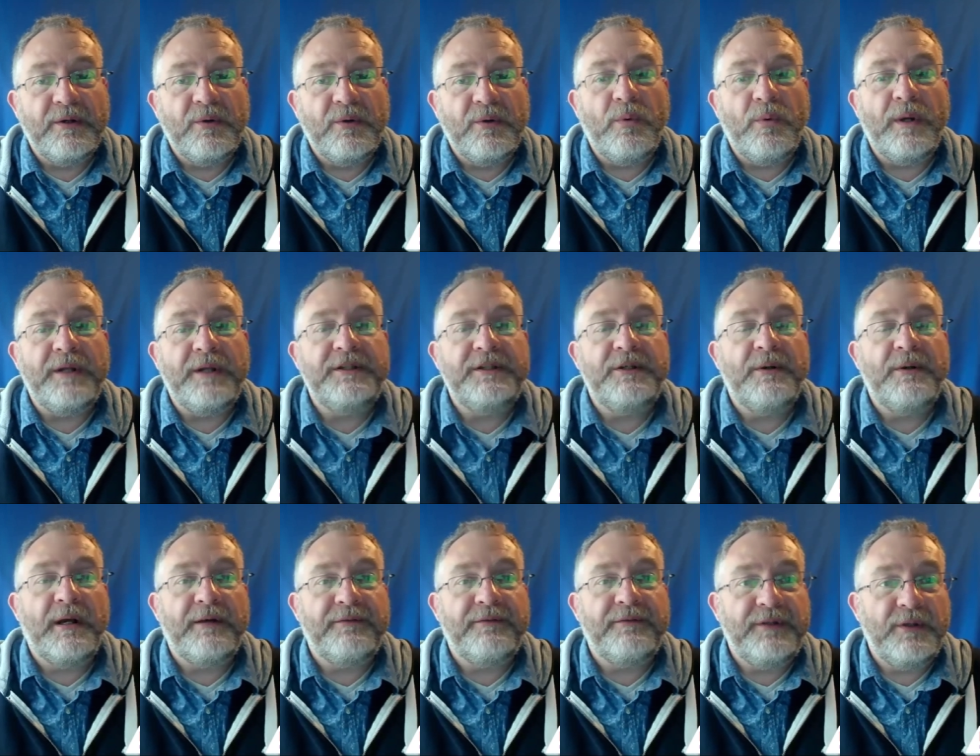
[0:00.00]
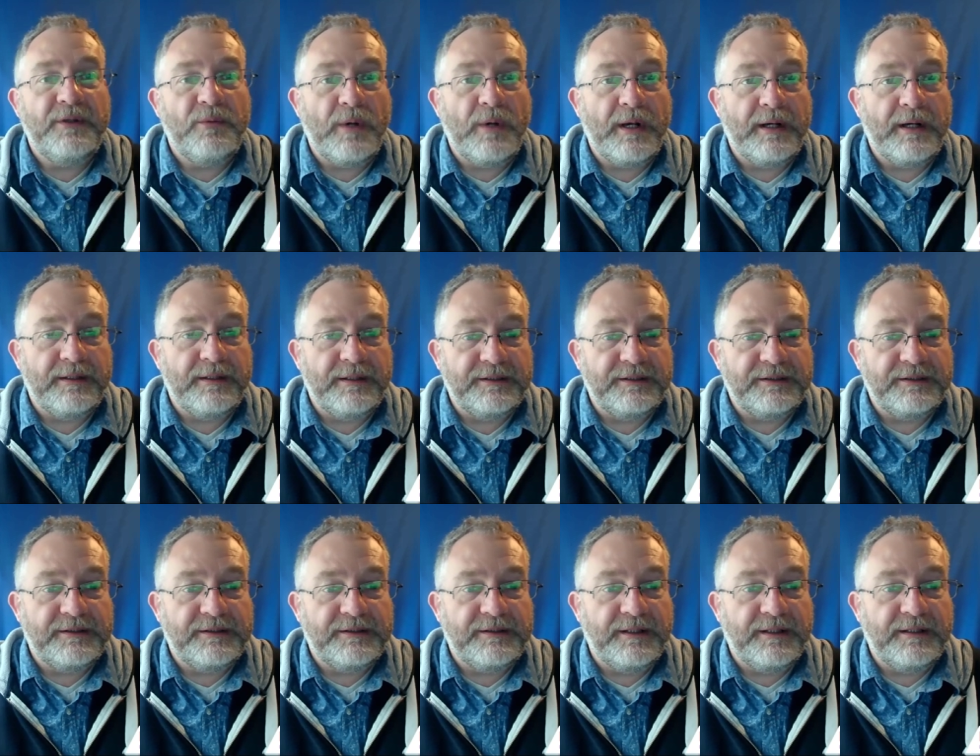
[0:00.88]
when you have the
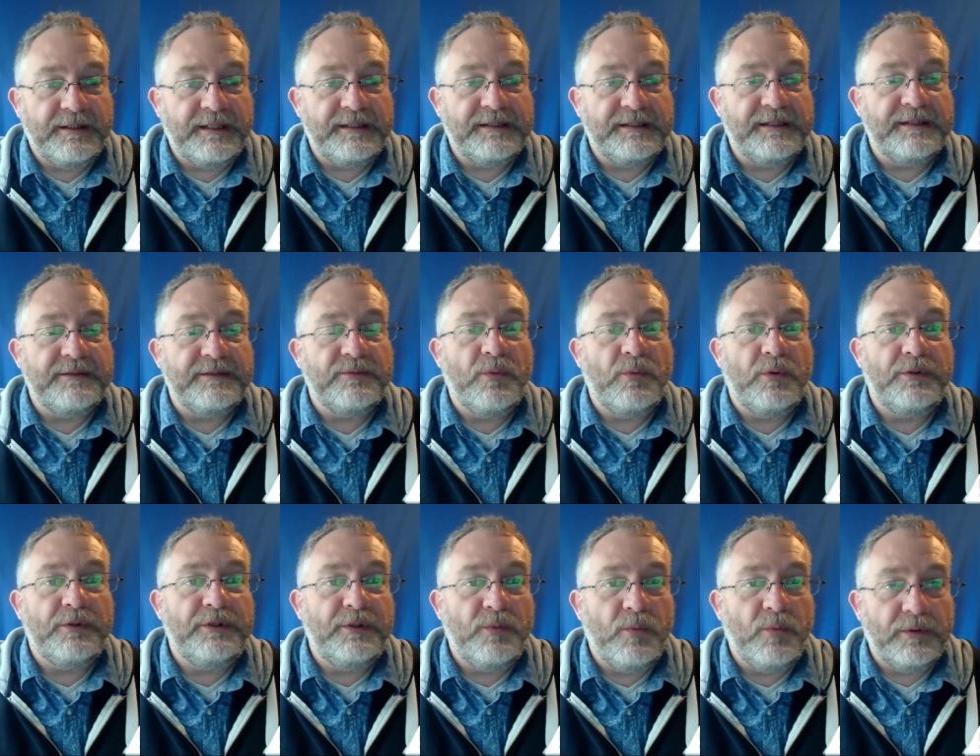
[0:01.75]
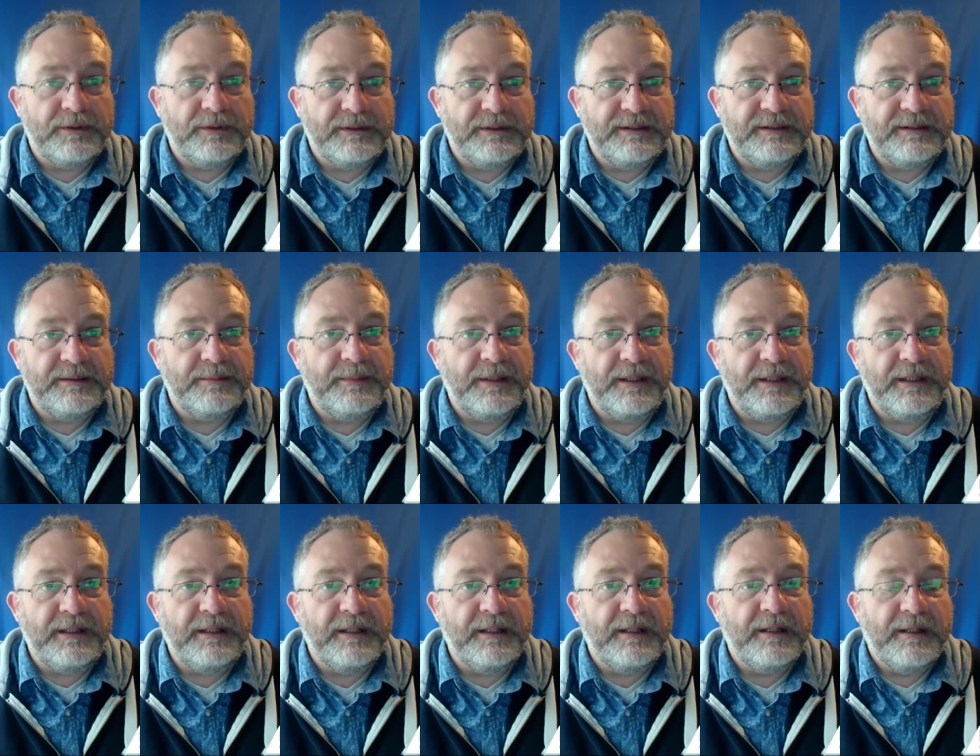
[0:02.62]
awareness that this isn't what you want it to
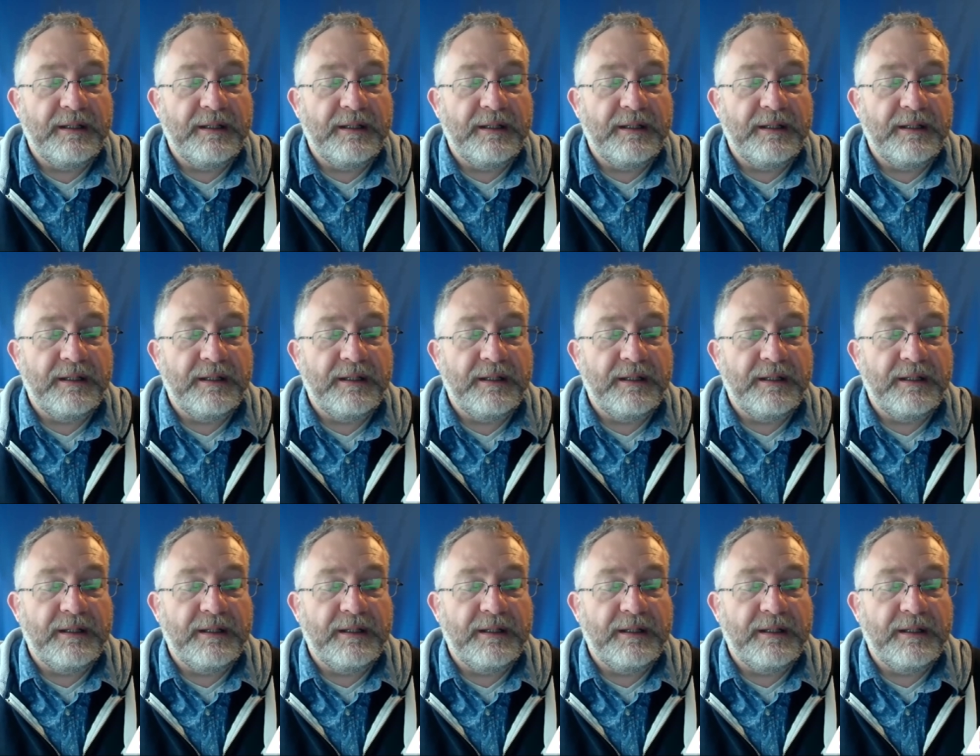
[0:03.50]
be,